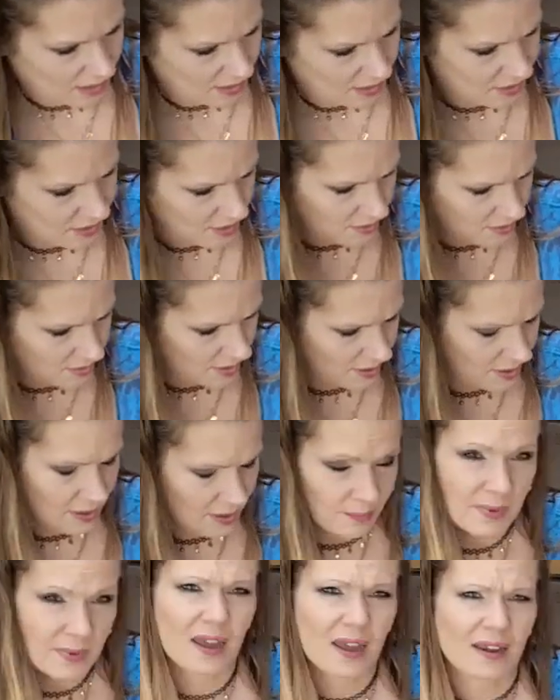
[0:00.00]
So,
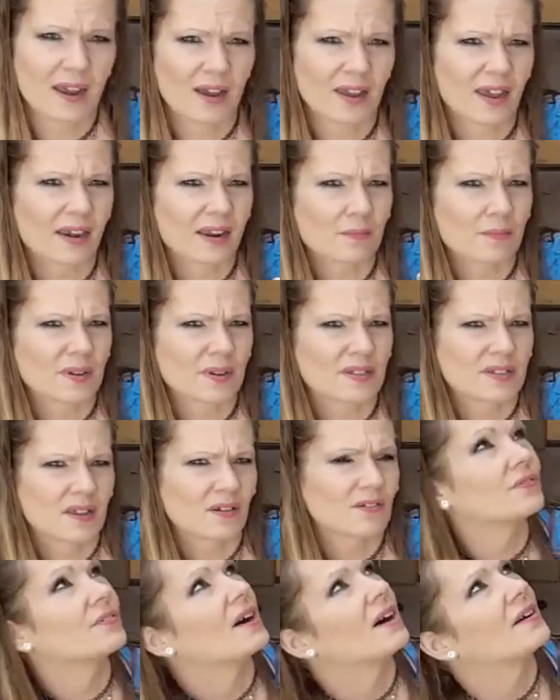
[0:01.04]
yeah, now I gotta get
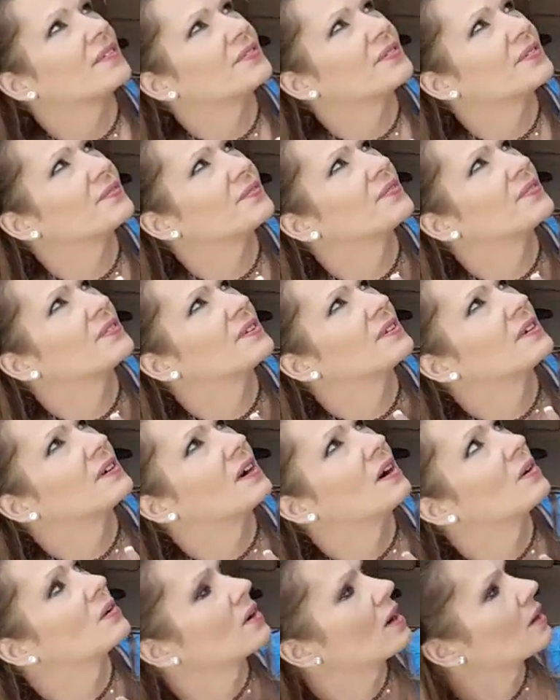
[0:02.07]
myself off of,
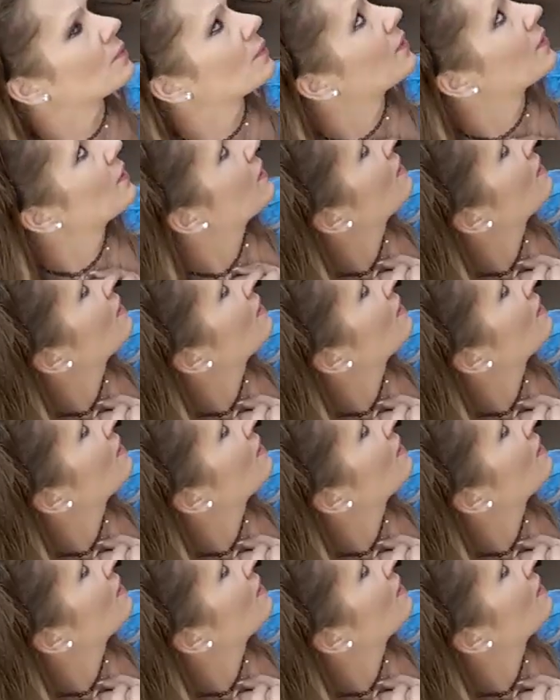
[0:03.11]
oh God, where'd it